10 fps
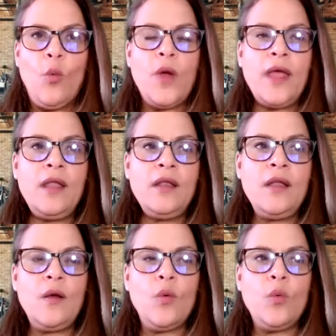
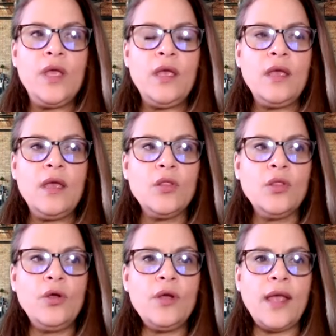When we
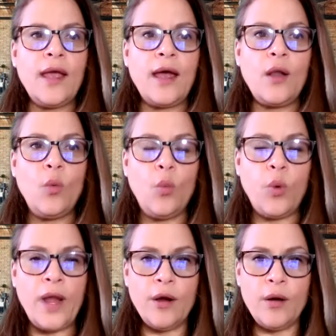look at
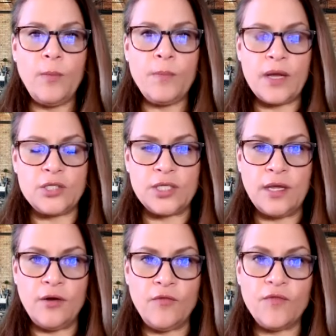where to
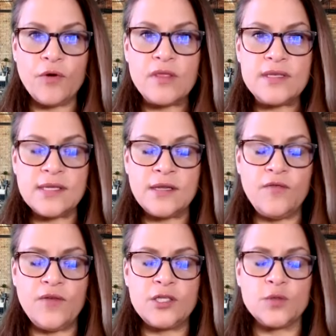budget for these
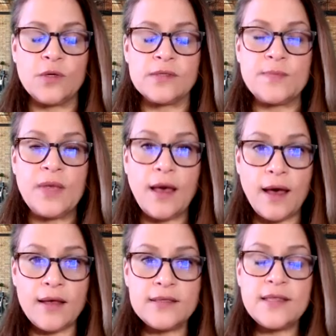individuals,
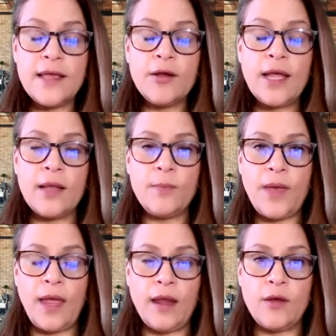because they are getting
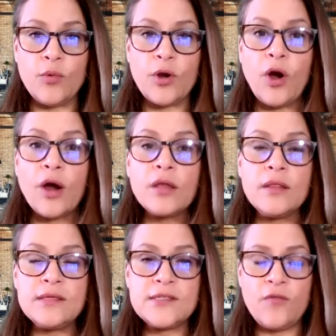paid
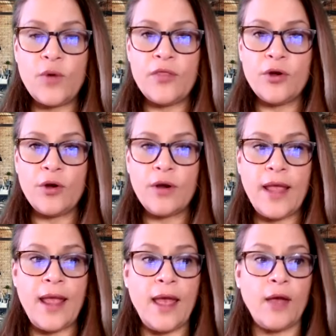regardless of whether
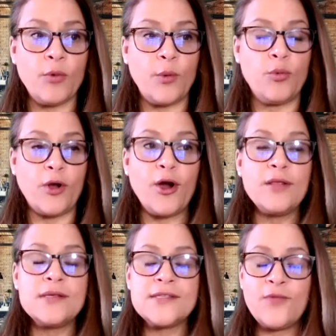
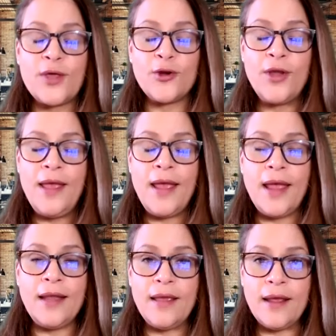
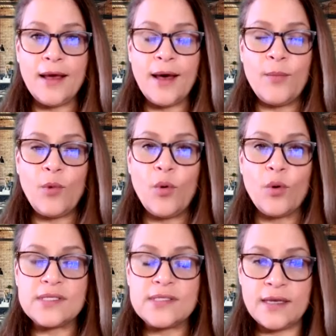any income
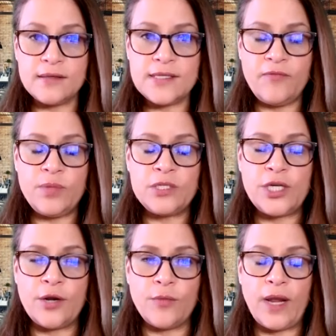or sales have been
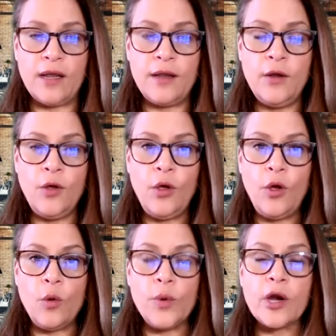generated,
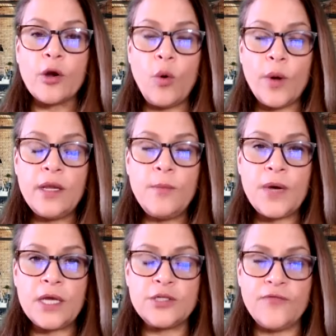we are going to
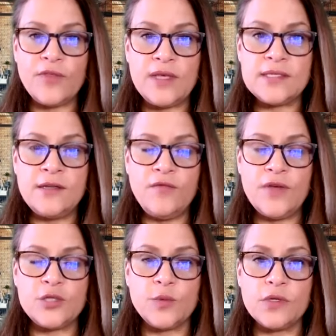budget for these
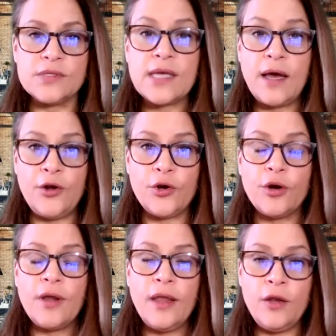individuals
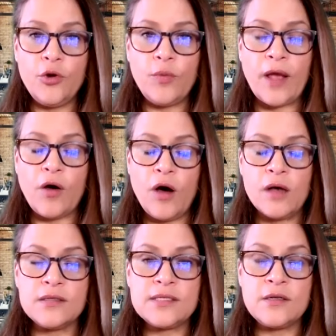under indirect
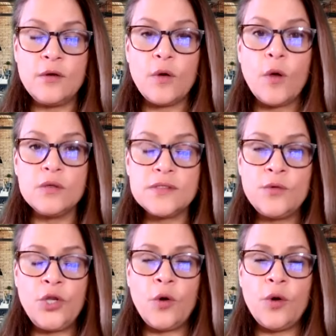cost,
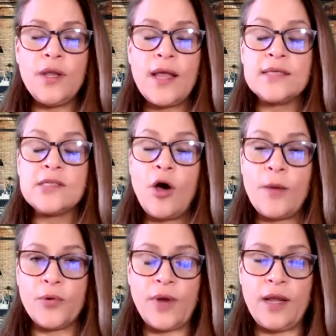also known as
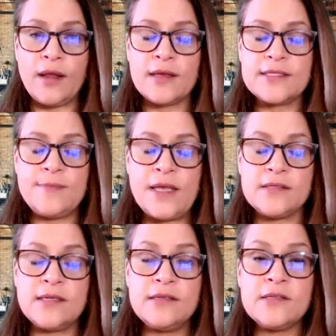operating
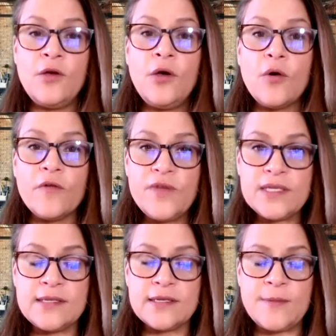expenses or
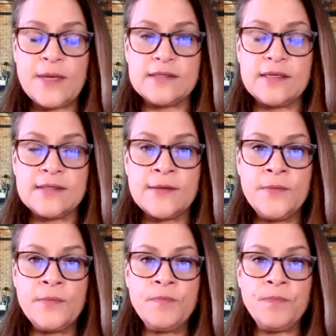fixed expenses.
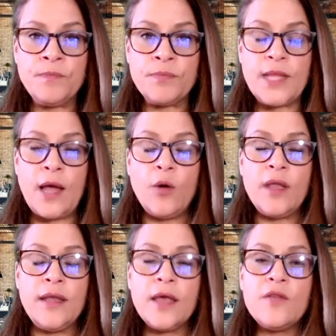Now,
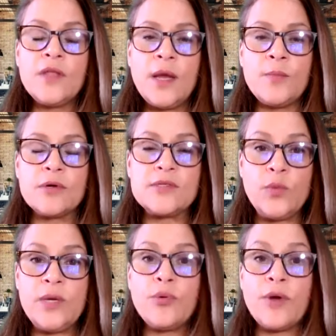in Nail the Numbers,
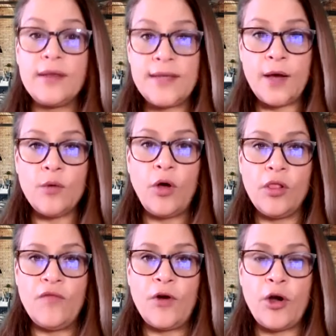we break down
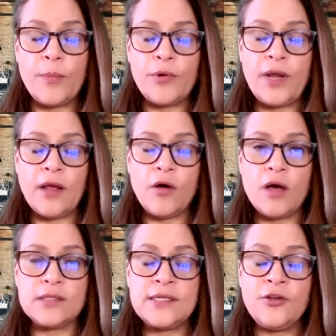all of our operating
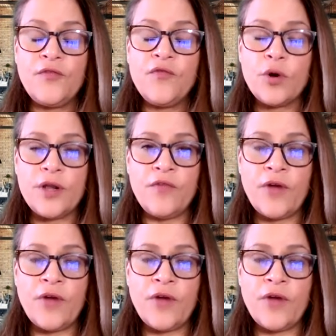costs into four